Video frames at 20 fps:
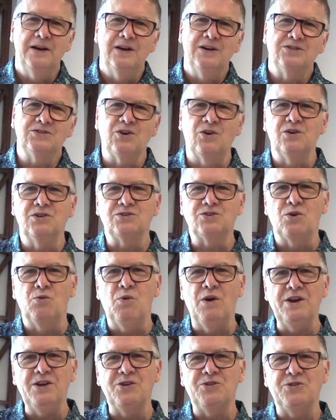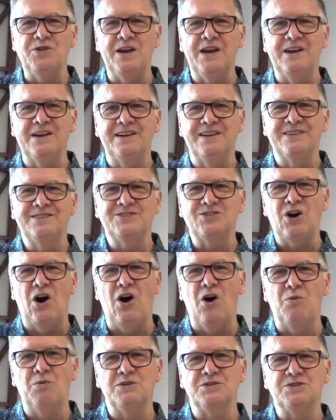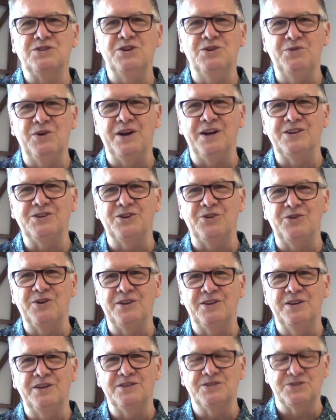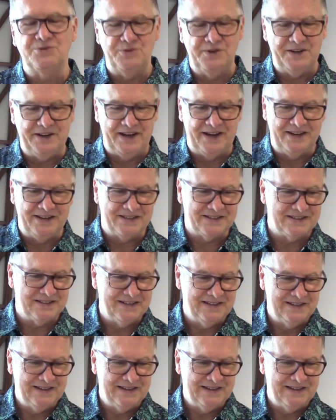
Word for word: So, so what do you think Saul was doing during these three days?